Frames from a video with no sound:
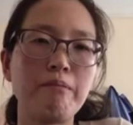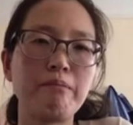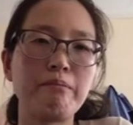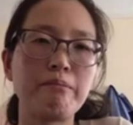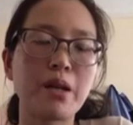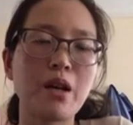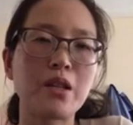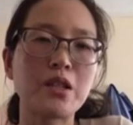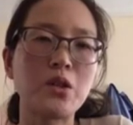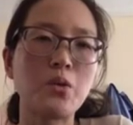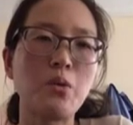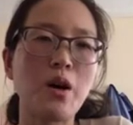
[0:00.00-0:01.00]
because you
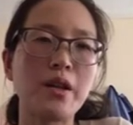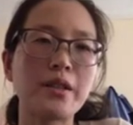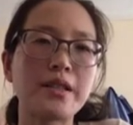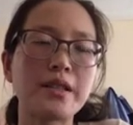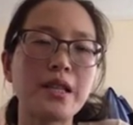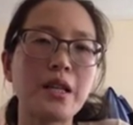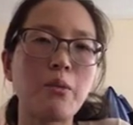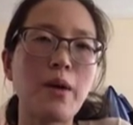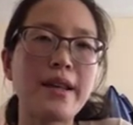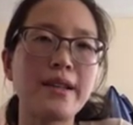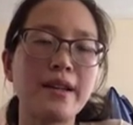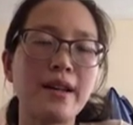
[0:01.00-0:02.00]
want to see
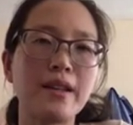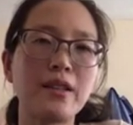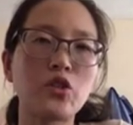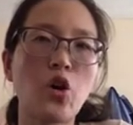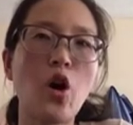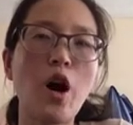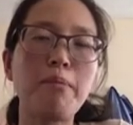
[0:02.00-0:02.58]
whether the top